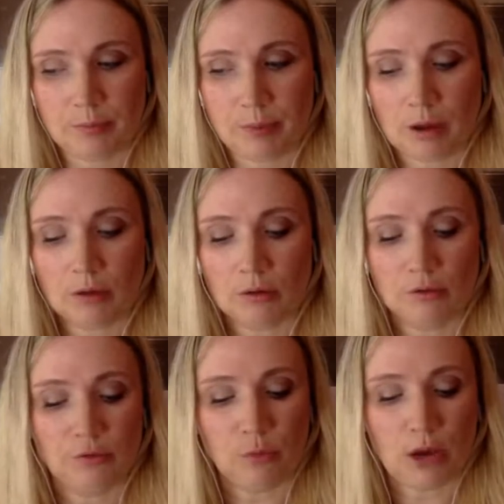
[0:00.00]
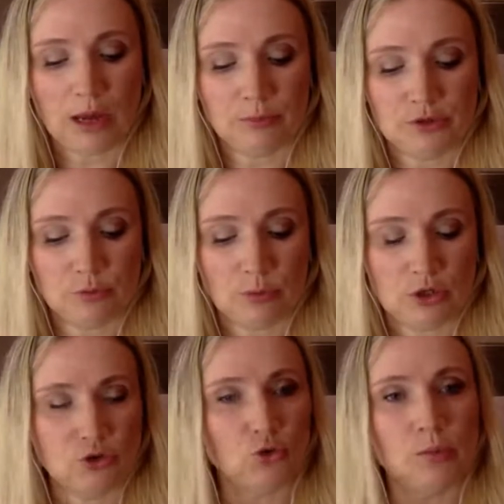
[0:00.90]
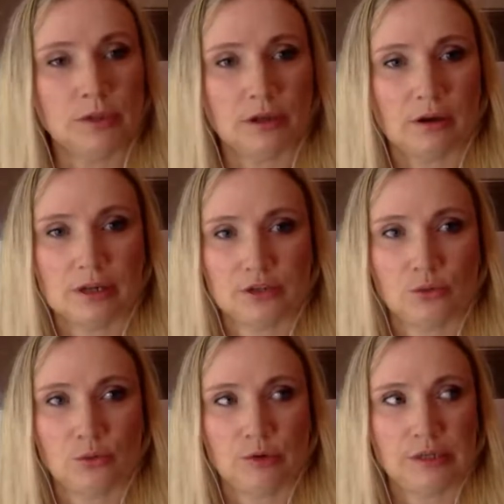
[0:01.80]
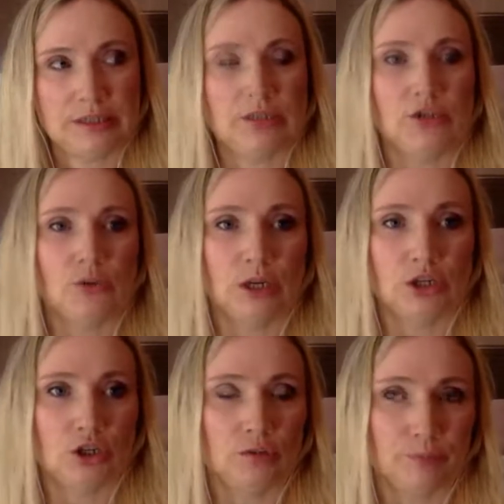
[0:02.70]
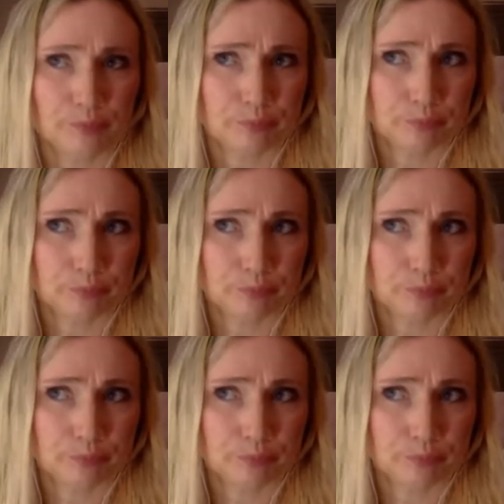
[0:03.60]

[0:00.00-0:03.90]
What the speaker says: part of what happens when we're traumatized or we're in a situation